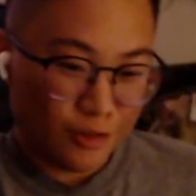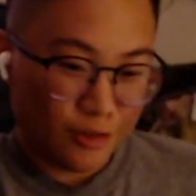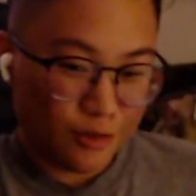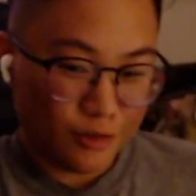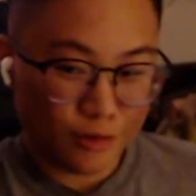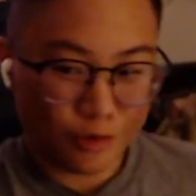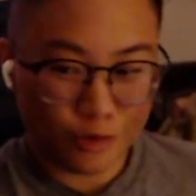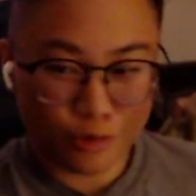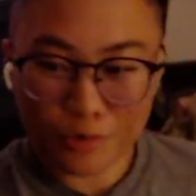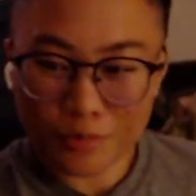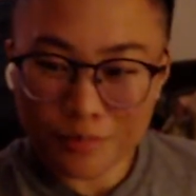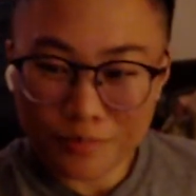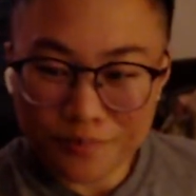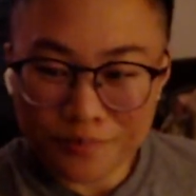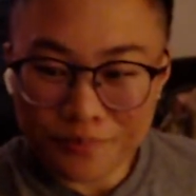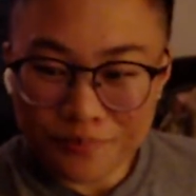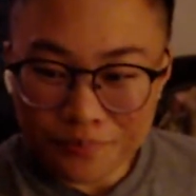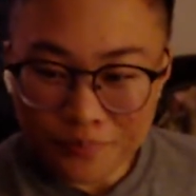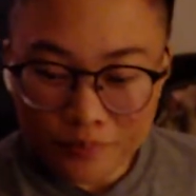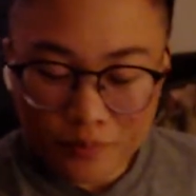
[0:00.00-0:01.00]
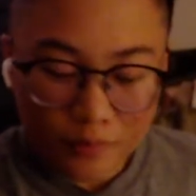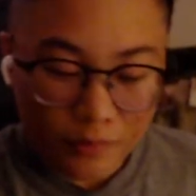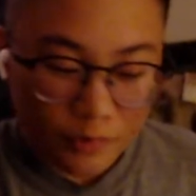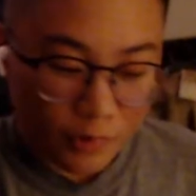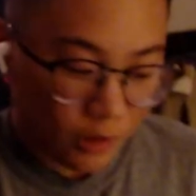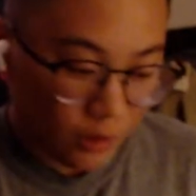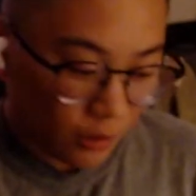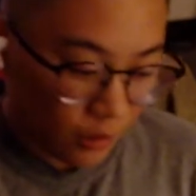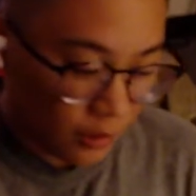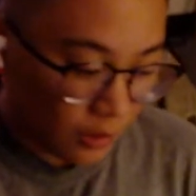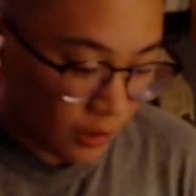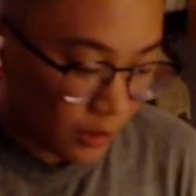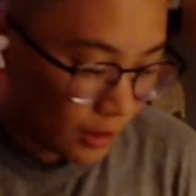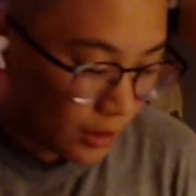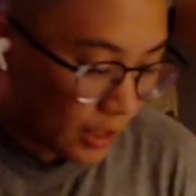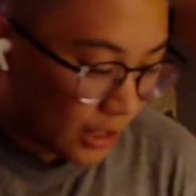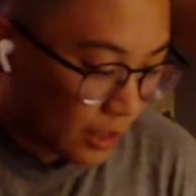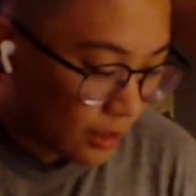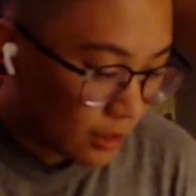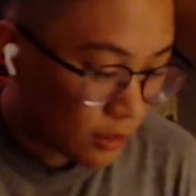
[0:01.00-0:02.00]
So
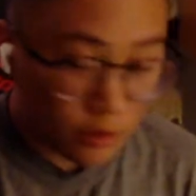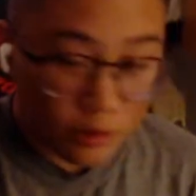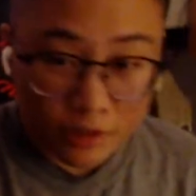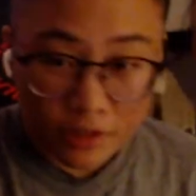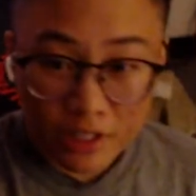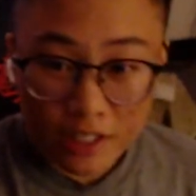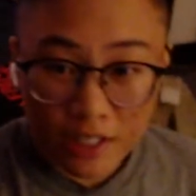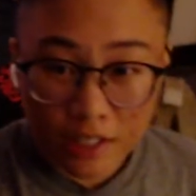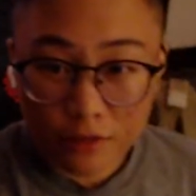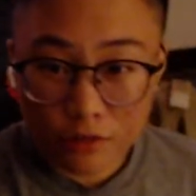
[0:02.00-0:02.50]
luckily I only had